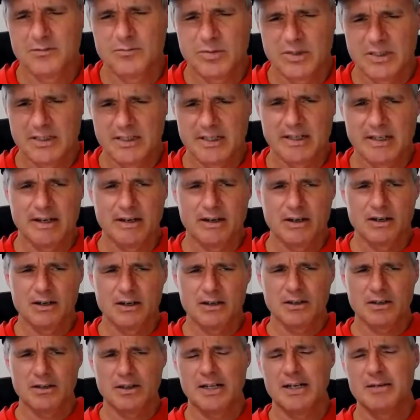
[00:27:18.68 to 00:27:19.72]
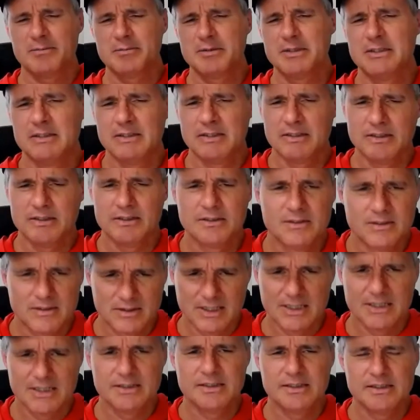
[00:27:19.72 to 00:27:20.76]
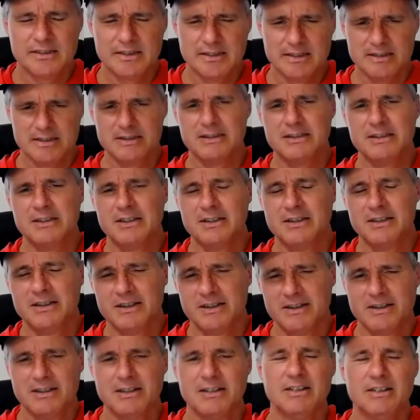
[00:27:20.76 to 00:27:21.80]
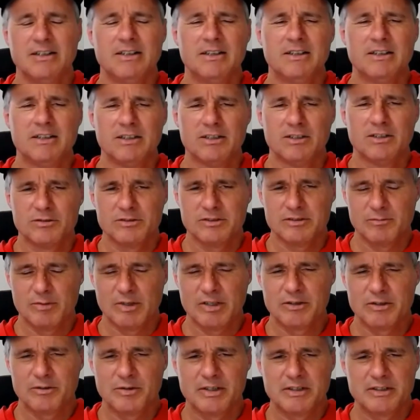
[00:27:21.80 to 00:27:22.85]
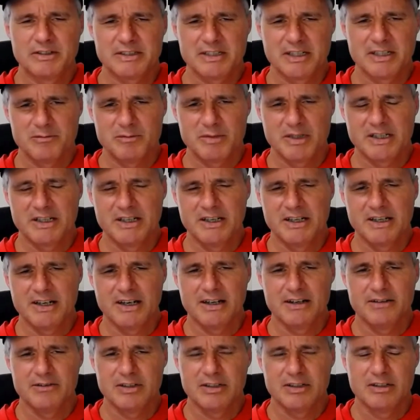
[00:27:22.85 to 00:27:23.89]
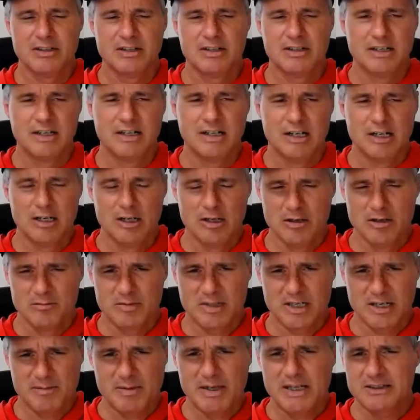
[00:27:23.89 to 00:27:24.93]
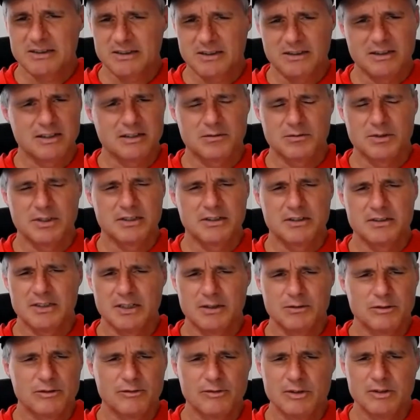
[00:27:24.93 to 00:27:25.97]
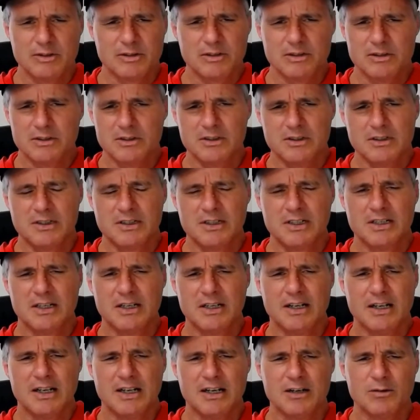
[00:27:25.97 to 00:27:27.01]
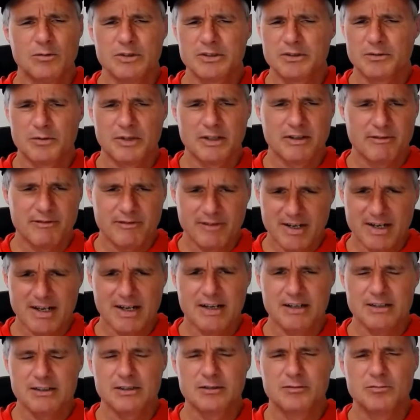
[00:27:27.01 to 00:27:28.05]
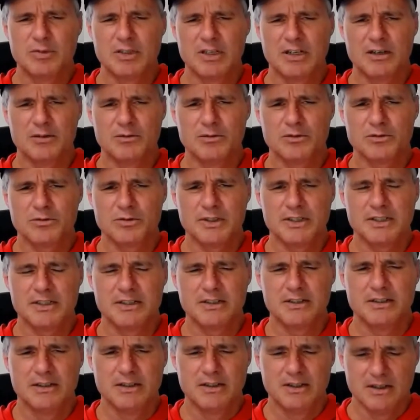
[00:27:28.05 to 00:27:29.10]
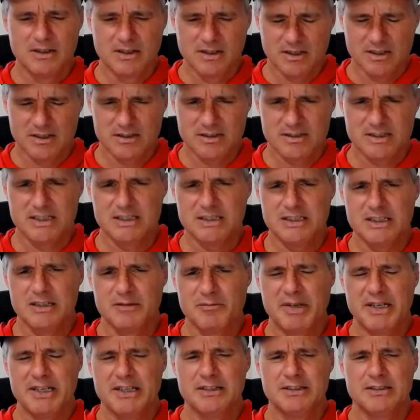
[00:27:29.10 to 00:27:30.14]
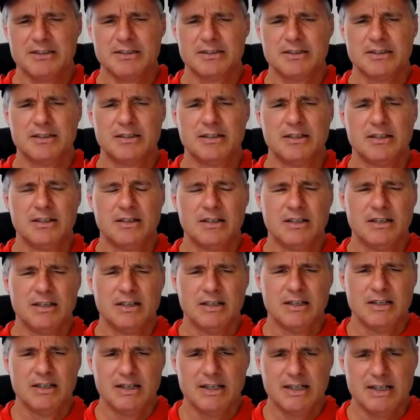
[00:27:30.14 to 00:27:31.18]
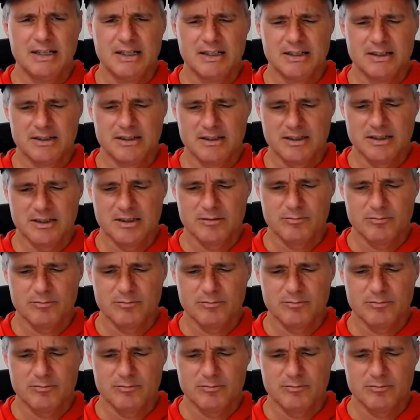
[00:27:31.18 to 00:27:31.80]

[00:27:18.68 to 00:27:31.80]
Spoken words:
playing Eric Clapton and AC/DC. Some other runners got a big kick out of it. But I passed a lot of runners. I was feeling good, and I wasn't running fast, but I was running consistent pace. And